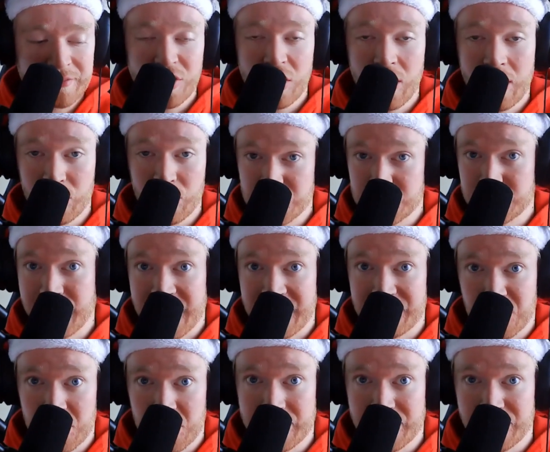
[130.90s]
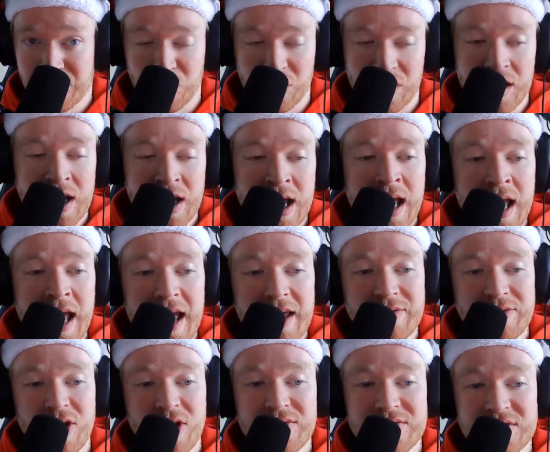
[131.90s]
which you may have heard before,
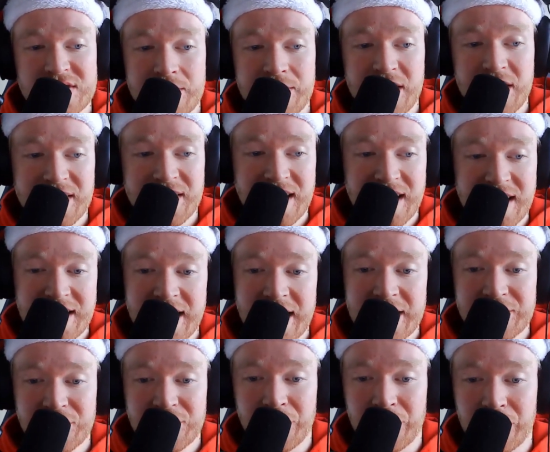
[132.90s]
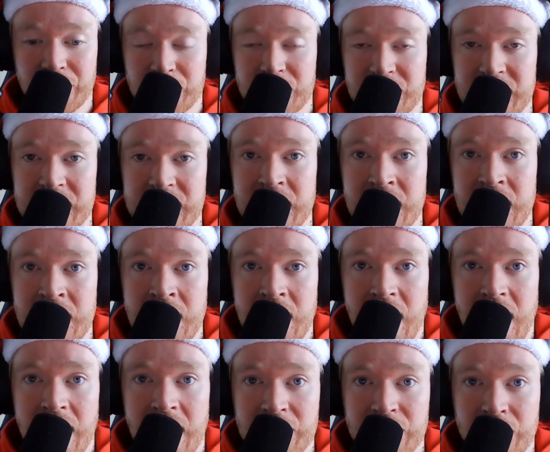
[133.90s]
involves something that he did for three
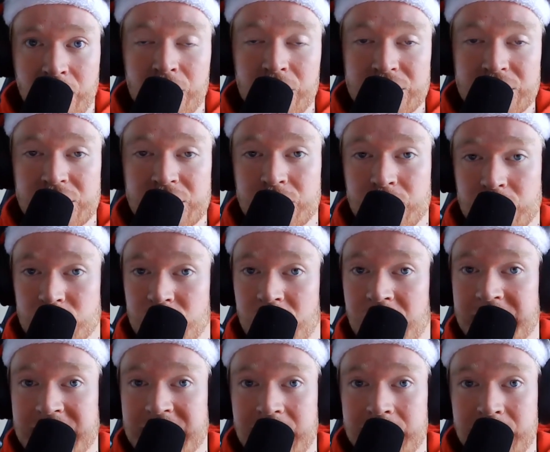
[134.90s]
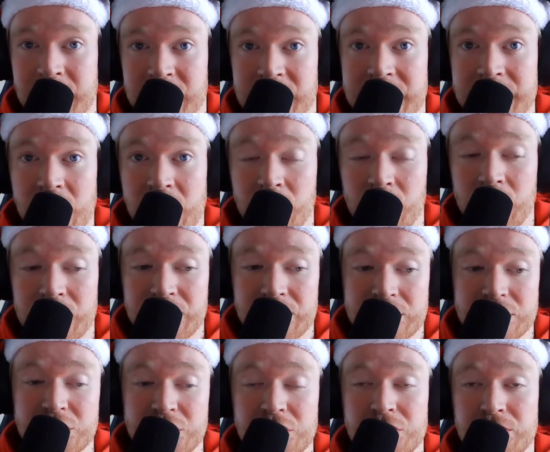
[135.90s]
girls who were trying to get married but were
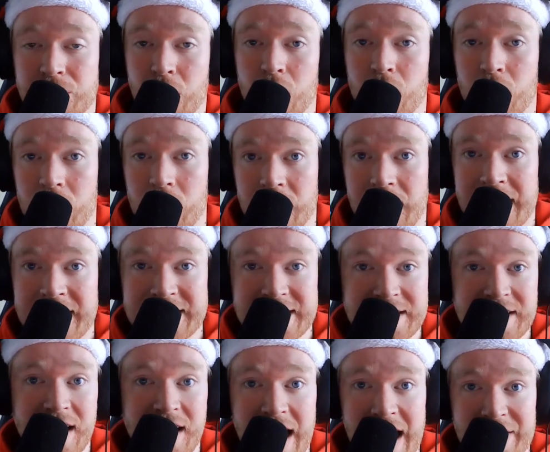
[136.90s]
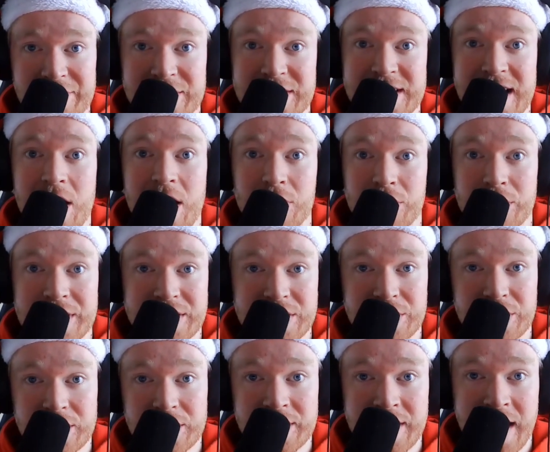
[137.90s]
too poor and did not have a dowry
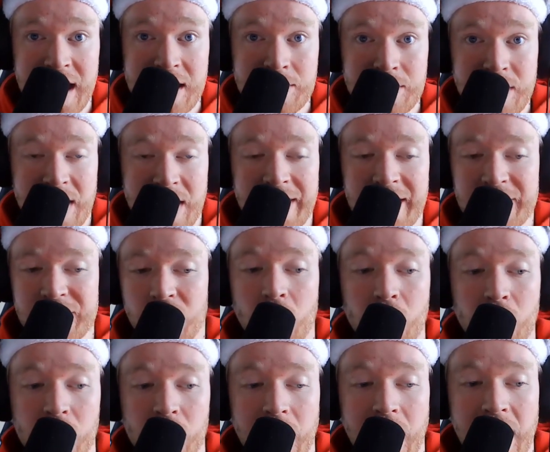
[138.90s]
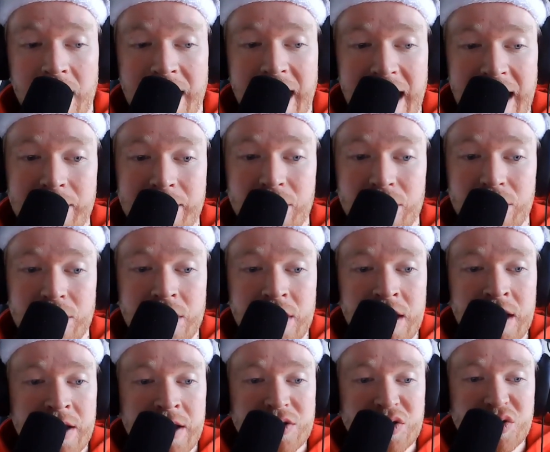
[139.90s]
to their name, and therefore were unable
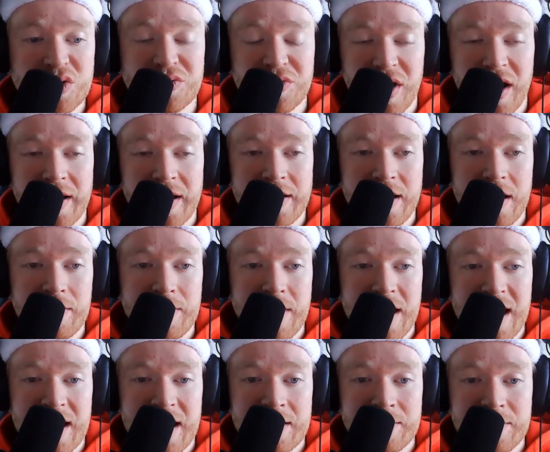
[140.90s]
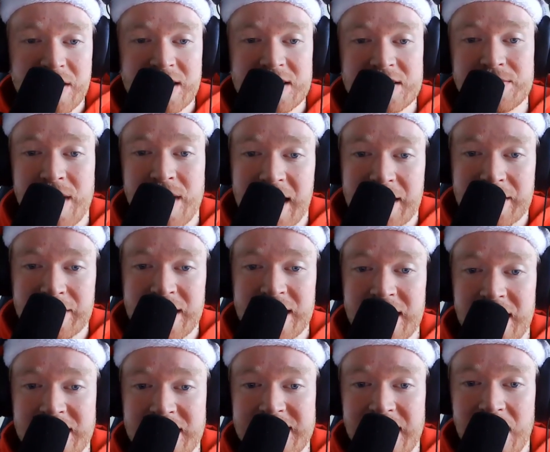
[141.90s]
to find a man, because back
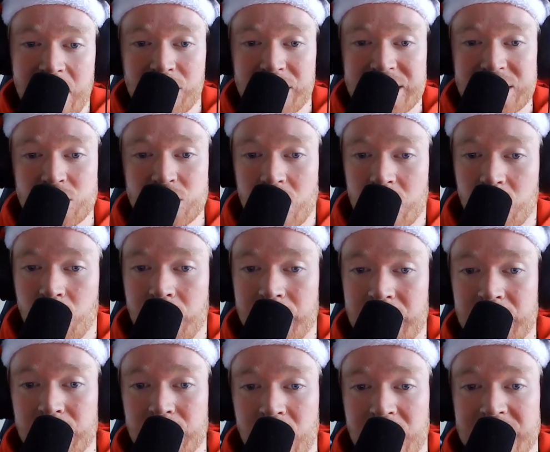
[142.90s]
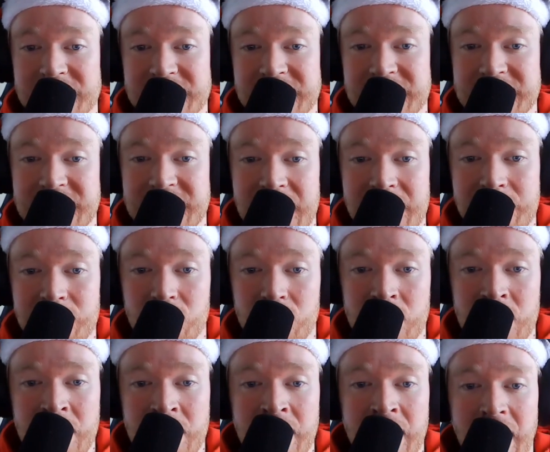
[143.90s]
then a dowry is what a woman brought to the
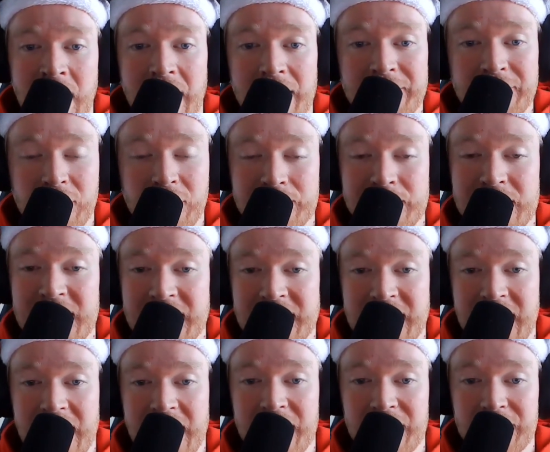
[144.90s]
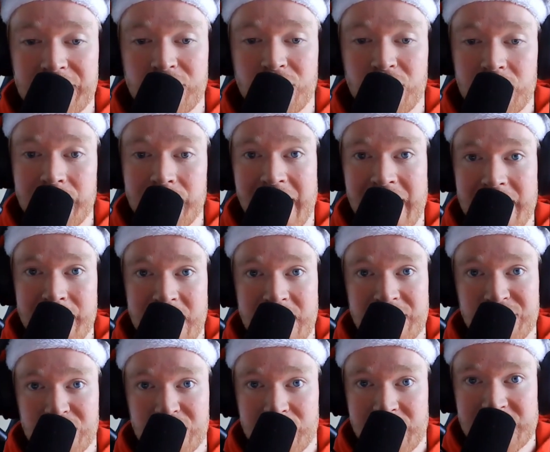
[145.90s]
table for being cared for by a man
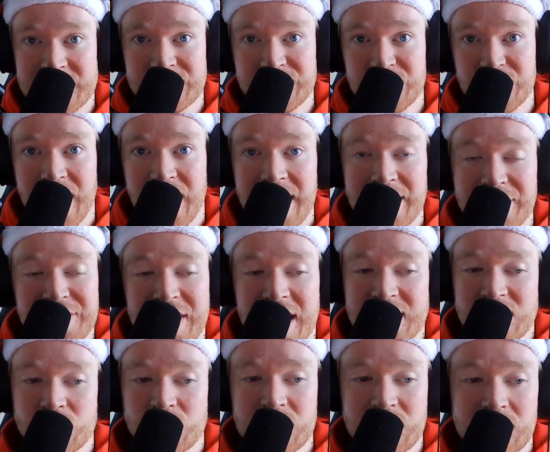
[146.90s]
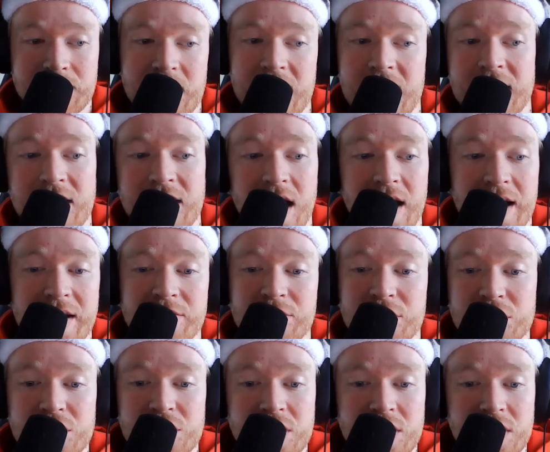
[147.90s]
for the rest of her life. That's what the man got in
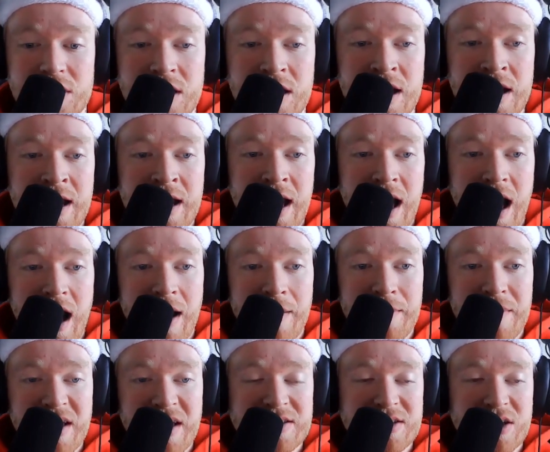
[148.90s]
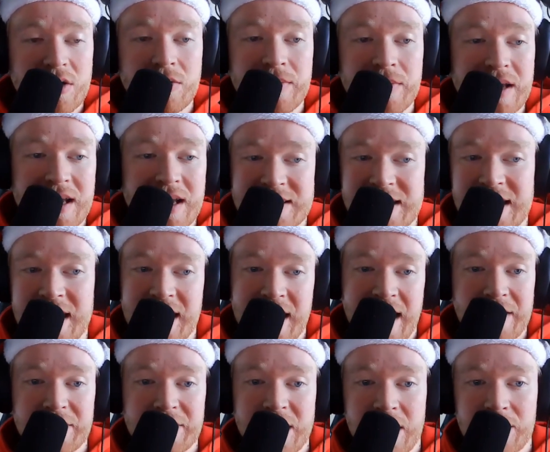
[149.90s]
return. And so because they didn't
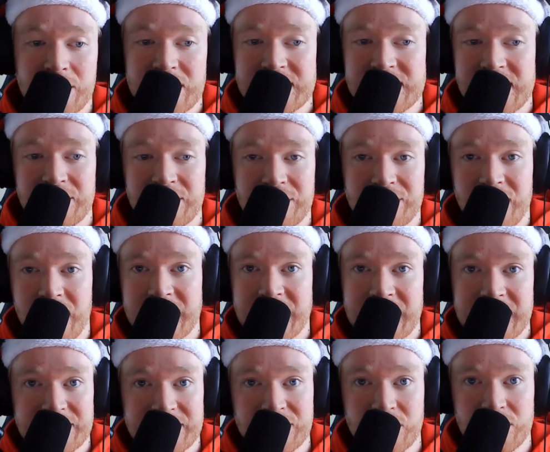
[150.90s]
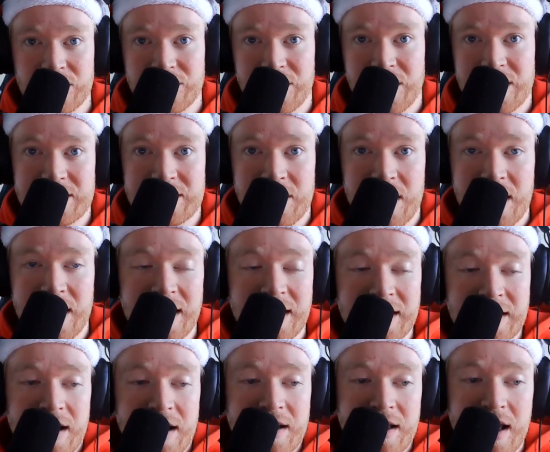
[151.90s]
have dowries, they were finding it difficult to find
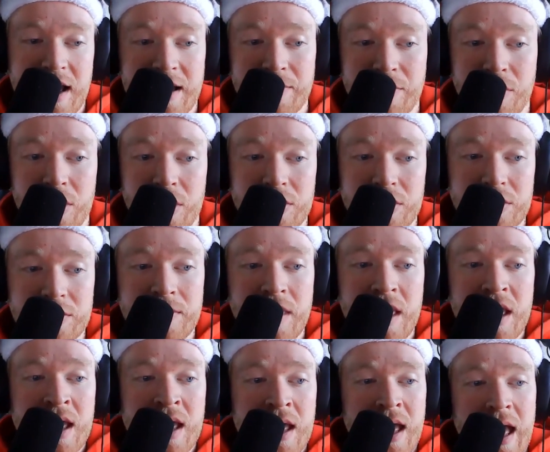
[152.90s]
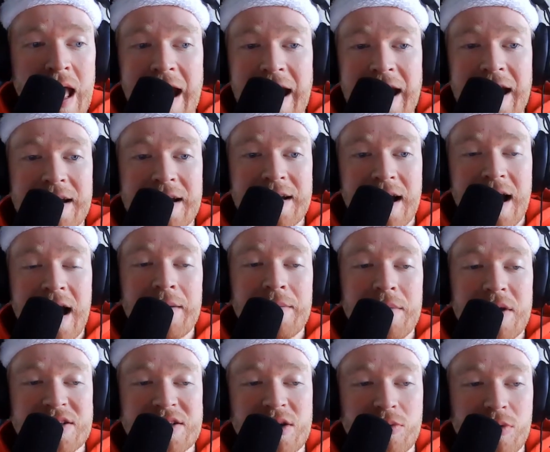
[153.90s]
a partner.
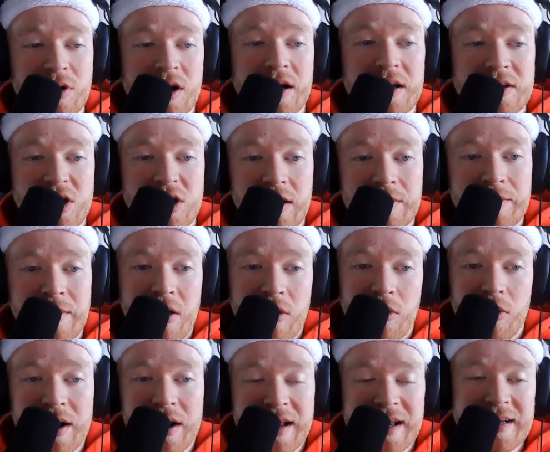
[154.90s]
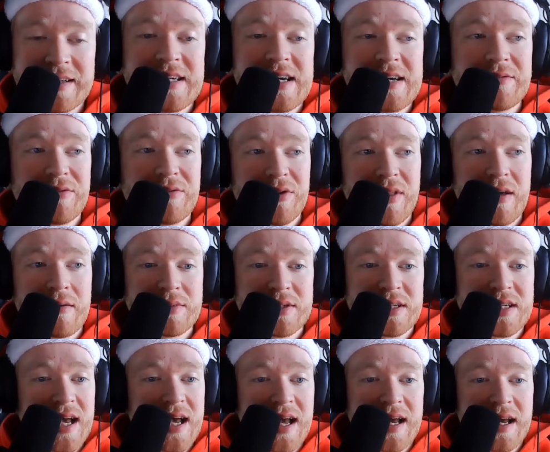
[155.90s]
And so we're going to talk about what he did for them
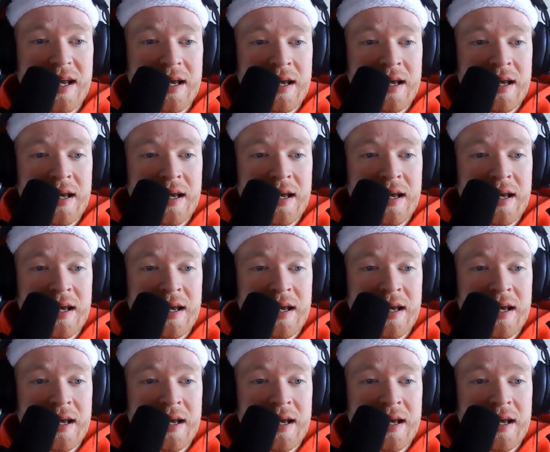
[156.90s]
today.